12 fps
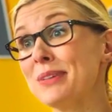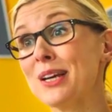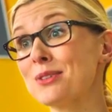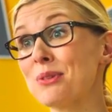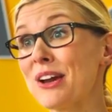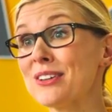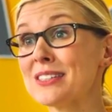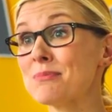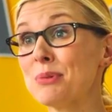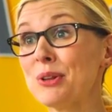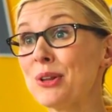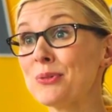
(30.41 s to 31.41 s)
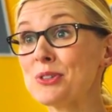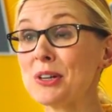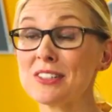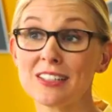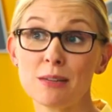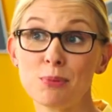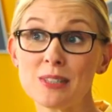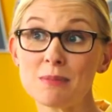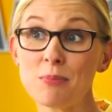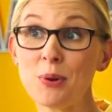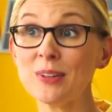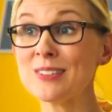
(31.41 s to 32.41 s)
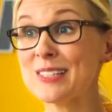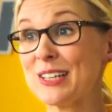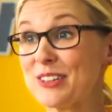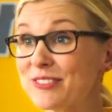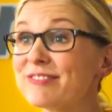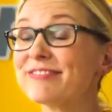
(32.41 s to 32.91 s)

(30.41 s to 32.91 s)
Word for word: because with our simple loans, you get to keep what's important to you.